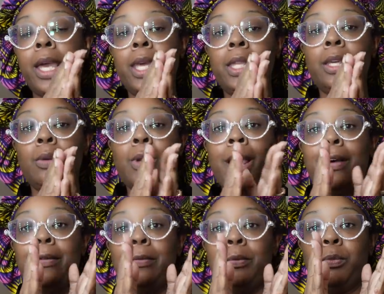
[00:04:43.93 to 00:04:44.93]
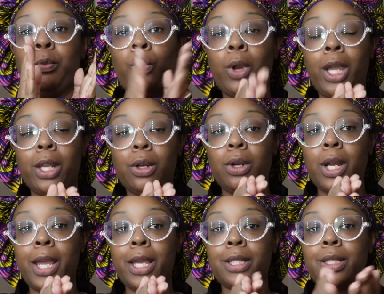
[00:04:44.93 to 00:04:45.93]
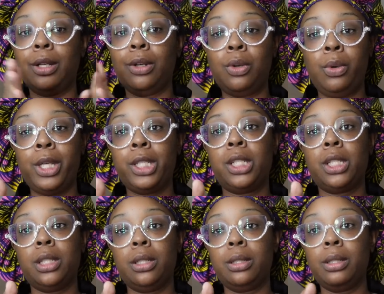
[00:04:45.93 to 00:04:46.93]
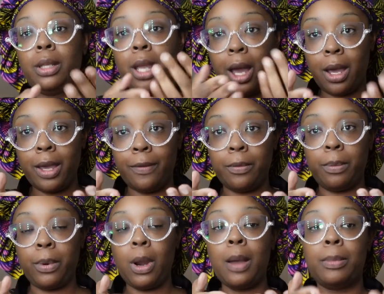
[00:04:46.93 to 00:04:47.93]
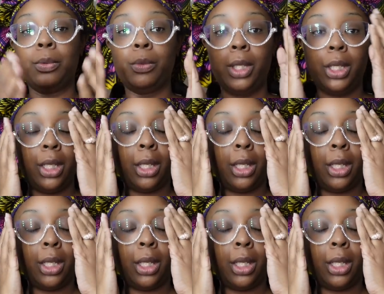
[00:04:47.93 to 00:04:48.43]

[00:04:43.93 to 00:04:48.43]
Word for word: And then when I rant or ask a question, y'all have a problem with it.